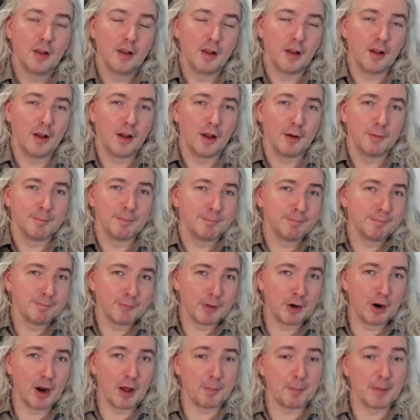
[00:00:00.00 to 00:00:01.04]
um,
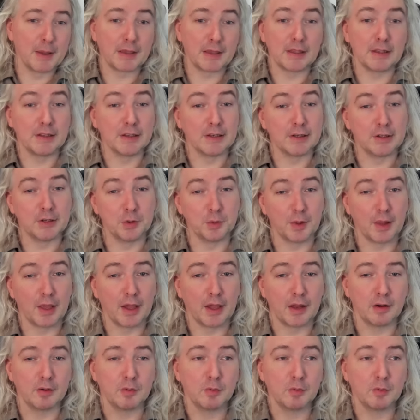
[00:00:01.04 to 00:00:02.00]
they're not making you do that,